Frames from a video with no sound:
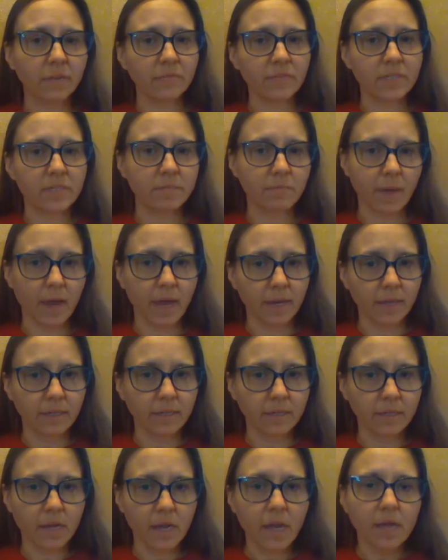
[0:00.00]
of his mind.
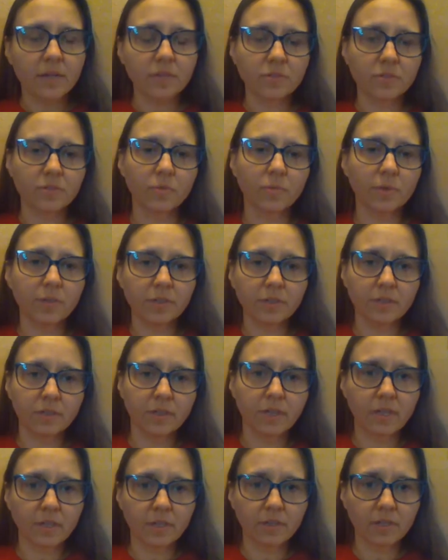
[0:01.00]
So when you're
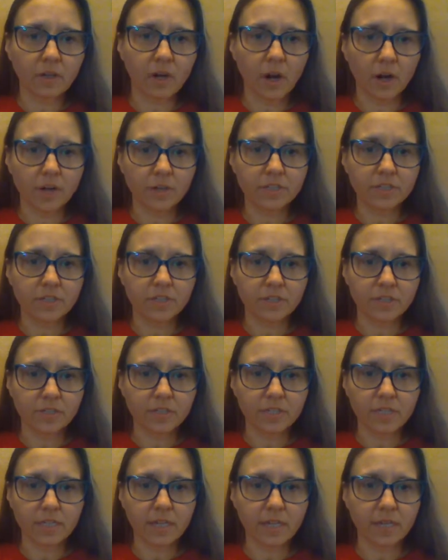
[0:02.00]
looking at the cards and you're
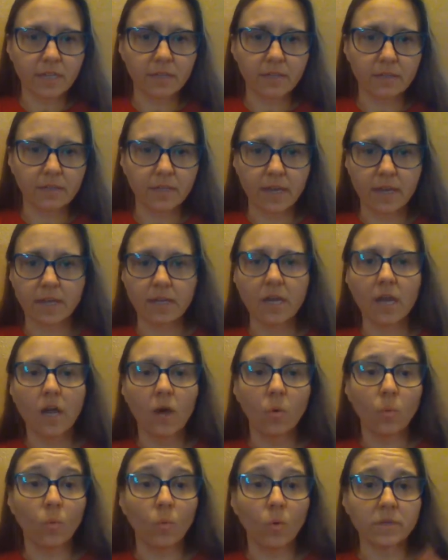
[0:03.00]
seeing like
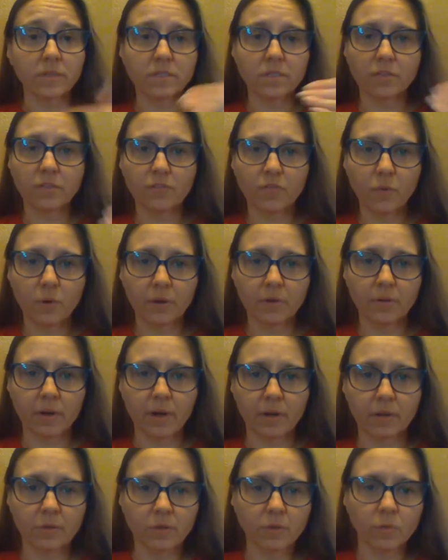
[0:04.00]
what's in the
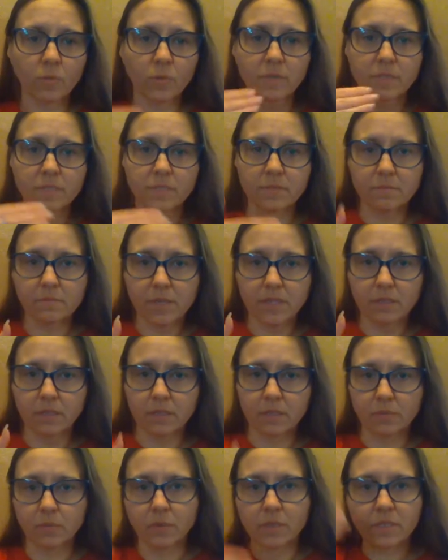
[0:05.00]
foreground, what's
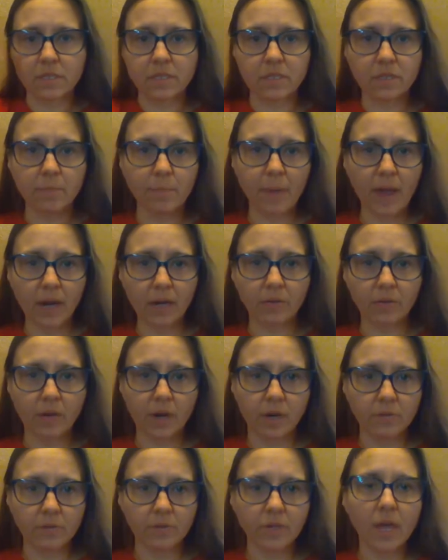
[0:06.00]
middle, what's in the
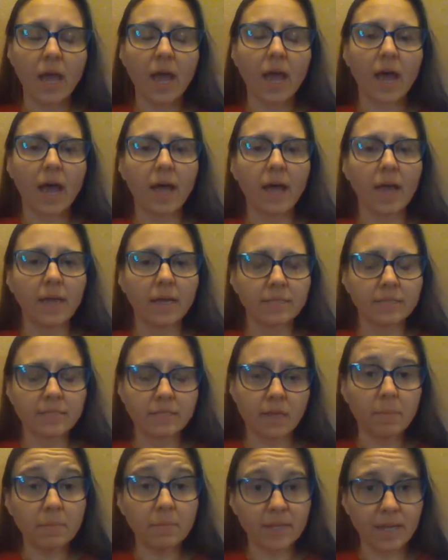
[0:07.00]
background,
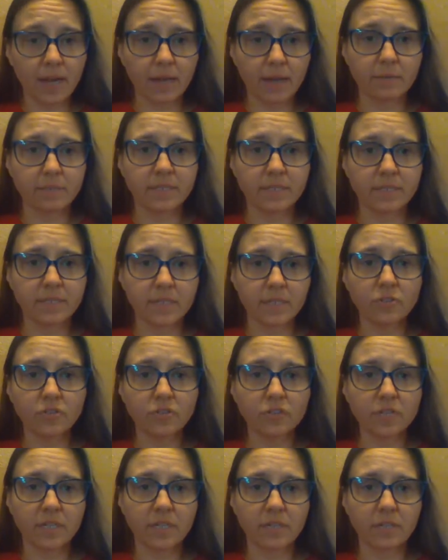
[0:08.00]
sometimes it's
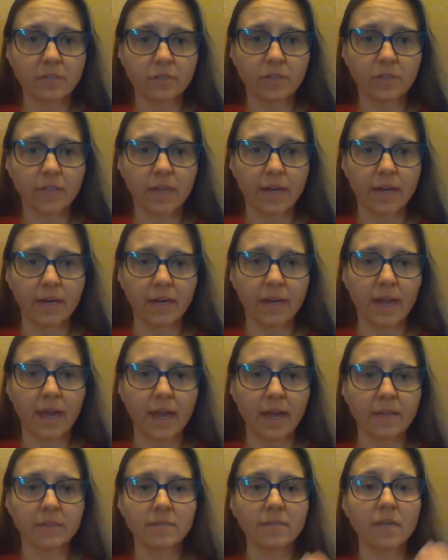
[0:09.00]
interesting to look at it
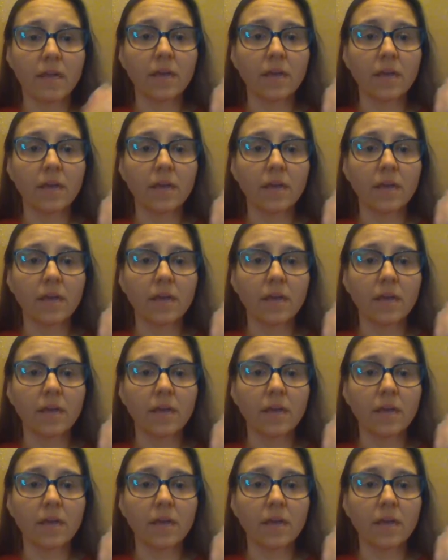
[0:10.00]
as